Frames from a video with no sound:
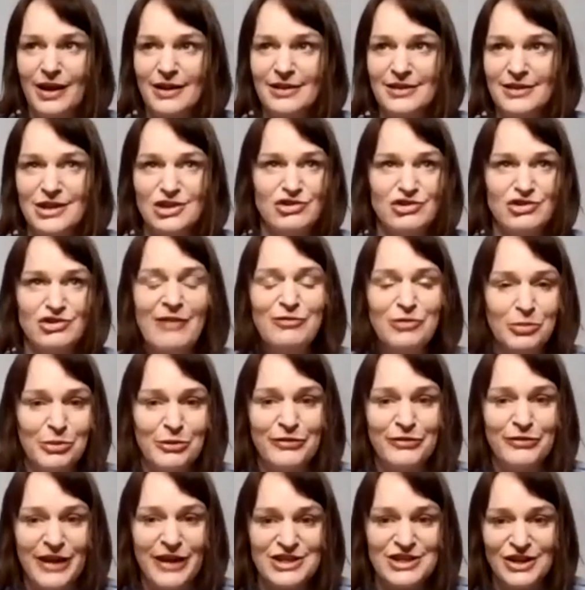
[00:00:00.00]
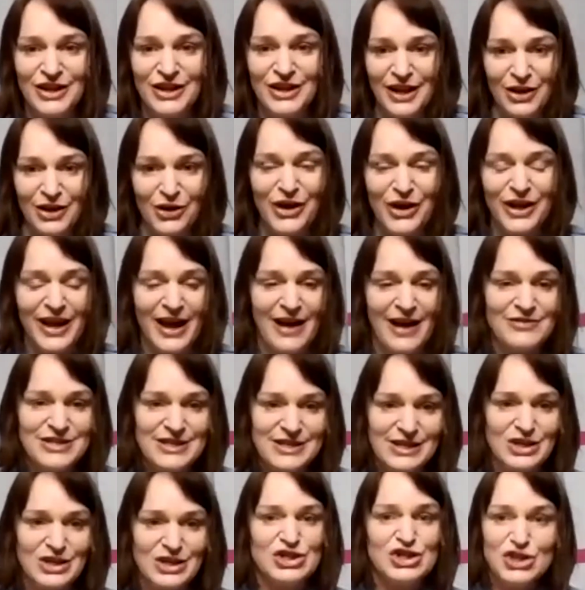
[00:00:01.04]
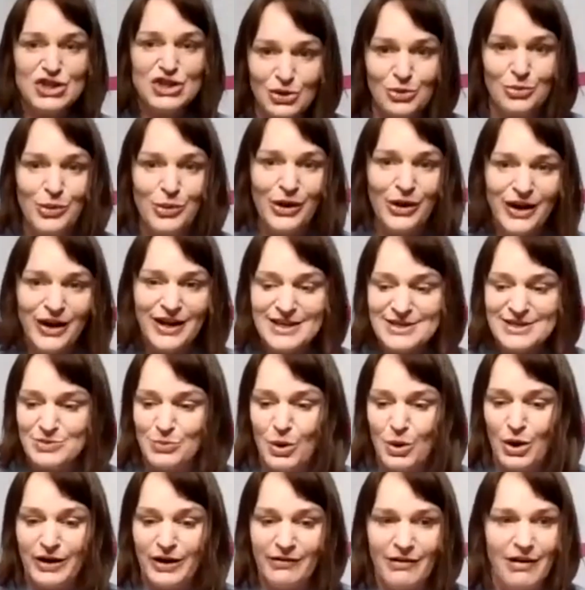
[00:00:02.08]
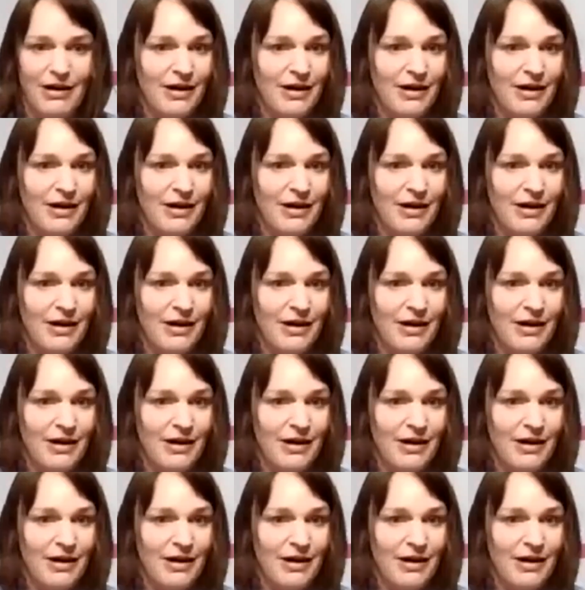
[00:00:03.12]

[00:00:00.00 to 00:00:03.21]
the travel professional and looking after the consumer is where